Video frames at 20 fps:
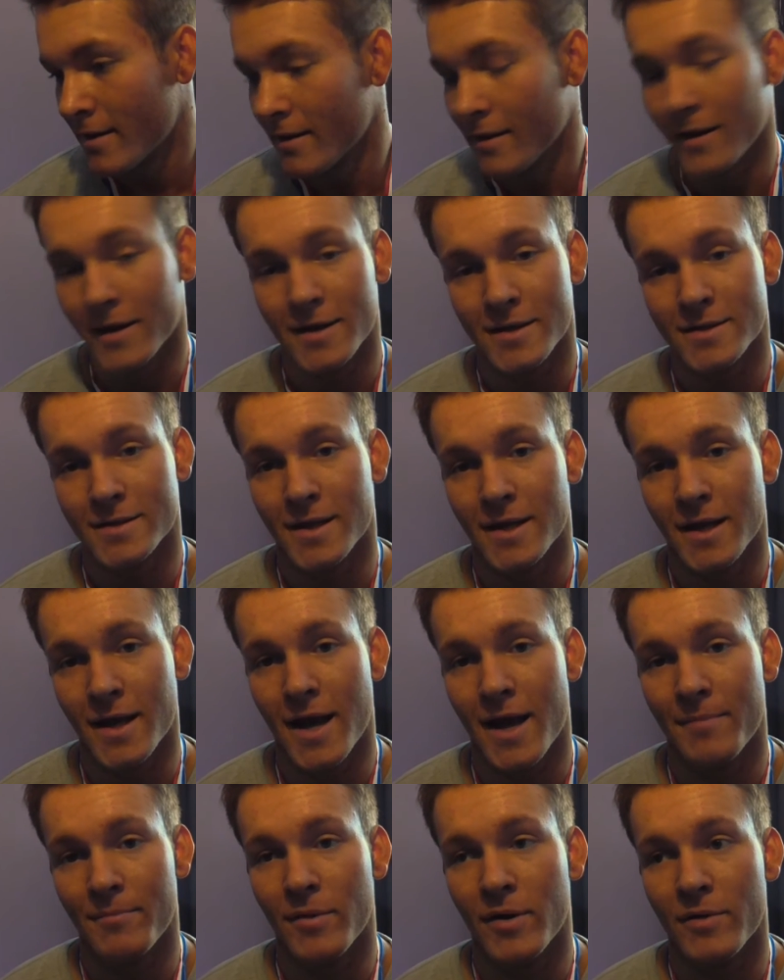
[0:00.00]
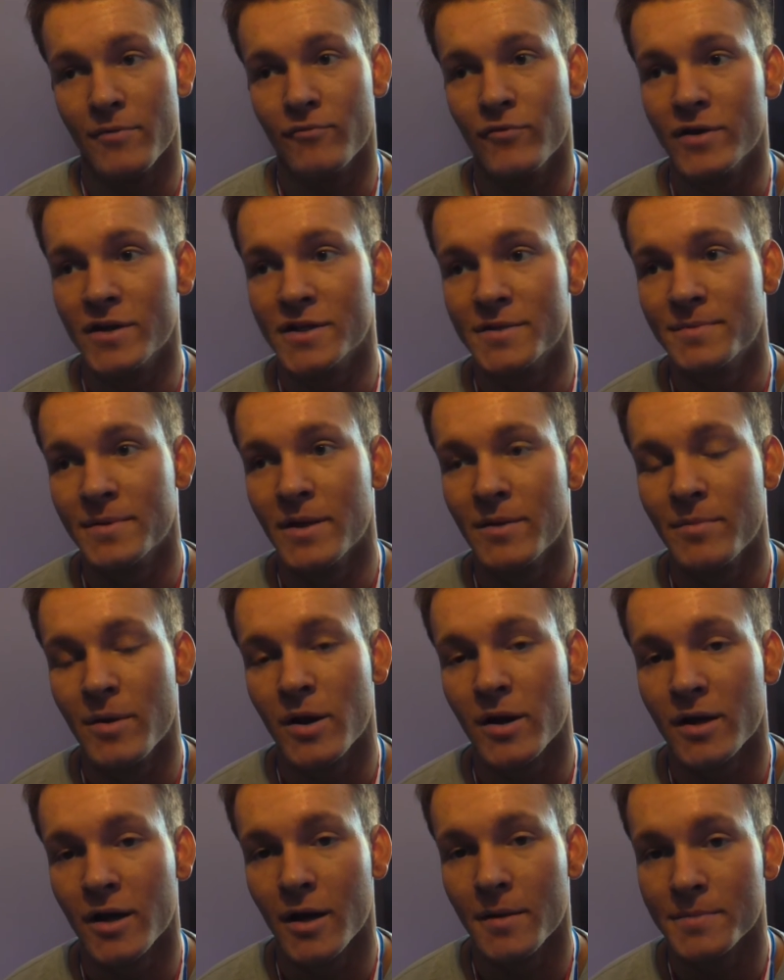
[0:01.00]
like I said, I had my Reese's Peanut
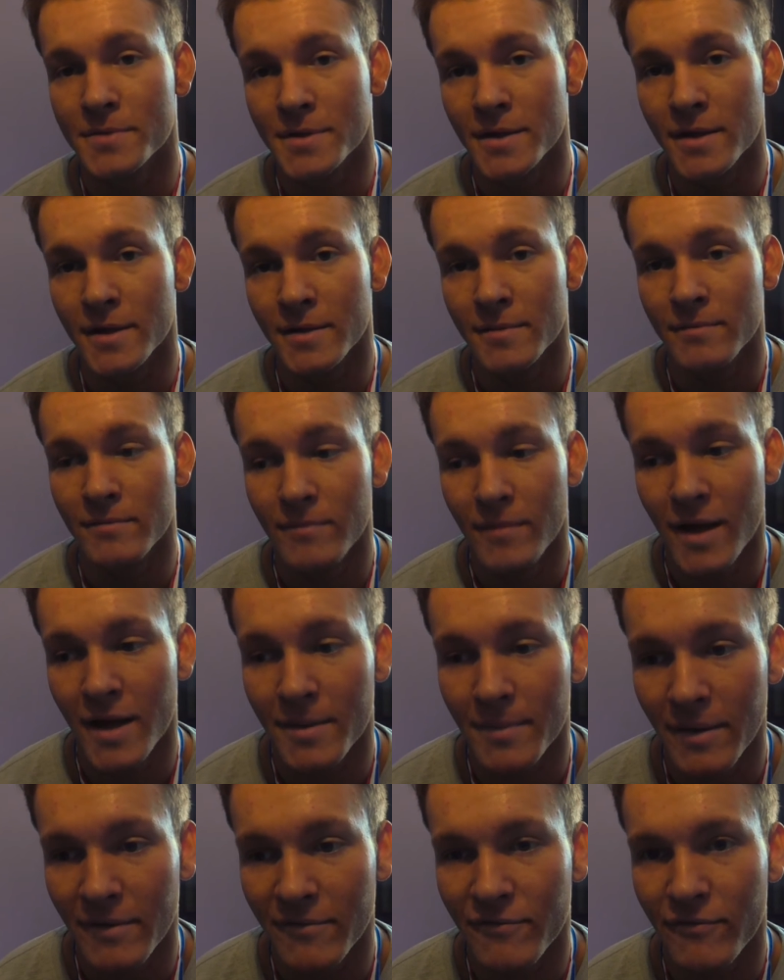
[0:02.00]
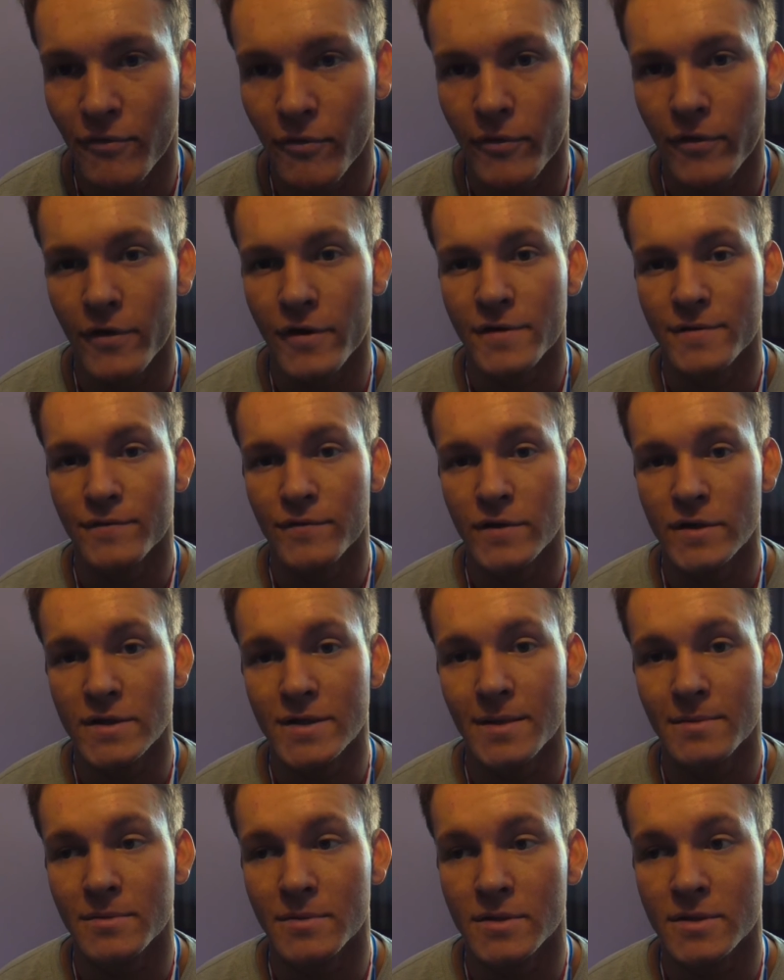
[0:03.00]
Butter Cups, so I had about 4 of those before I
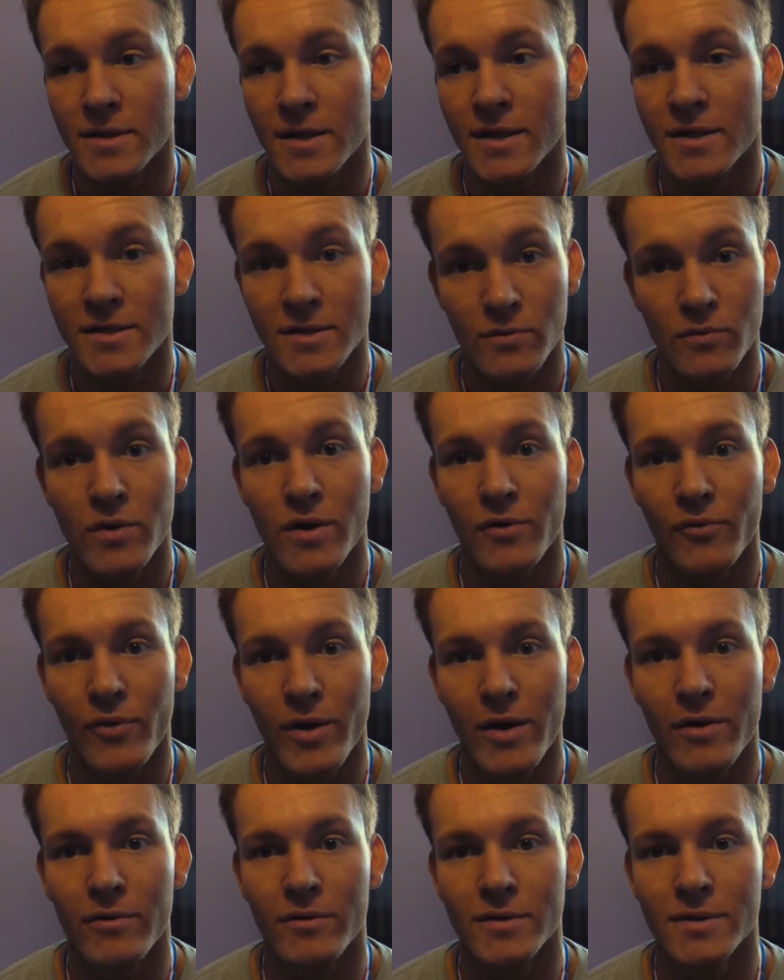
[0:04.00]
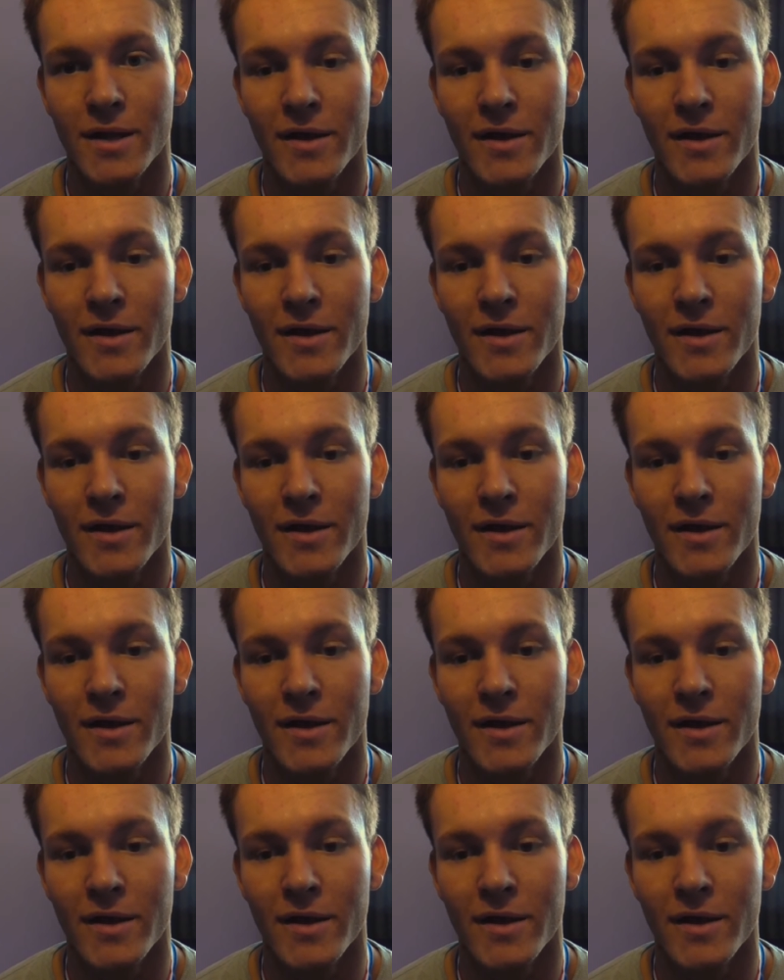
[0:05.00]
stepped on stage, and it worked well.